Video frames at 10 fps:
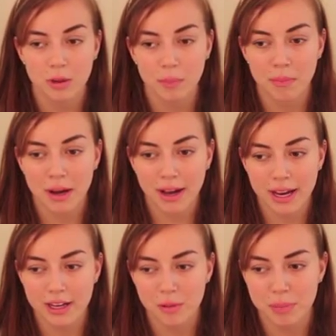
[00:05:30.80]
my
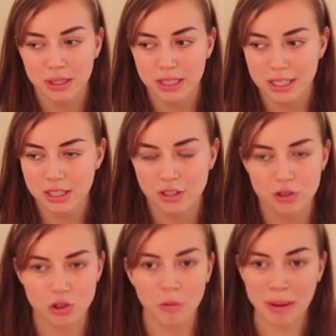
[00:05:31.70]
ability to
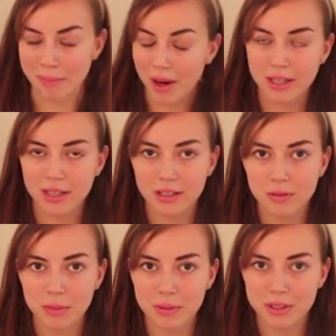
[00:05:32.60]
control my body when
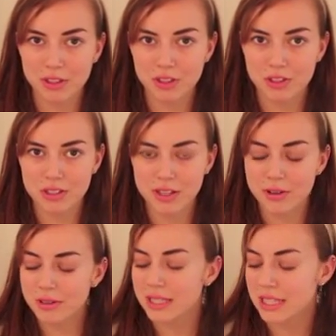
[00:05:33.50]
my blood sugar is
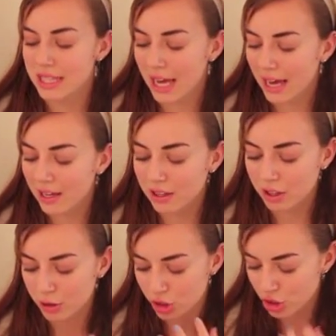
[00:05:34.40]
low, is that
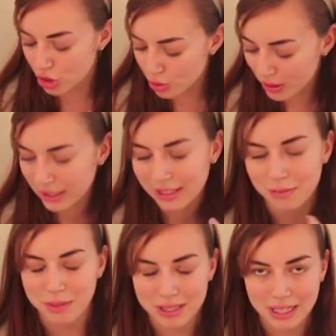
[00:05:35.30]
the chewing can
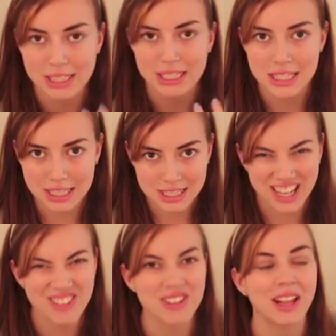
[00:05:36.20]
be kind of tedious, and I
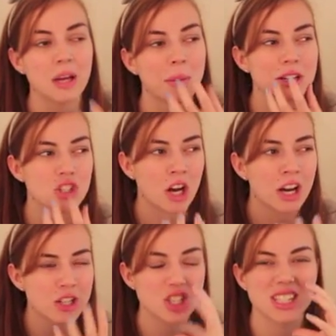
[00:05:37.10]
feel like my
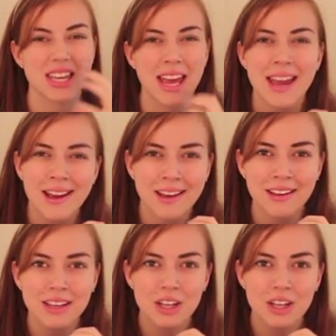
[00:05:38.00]
jaw just can't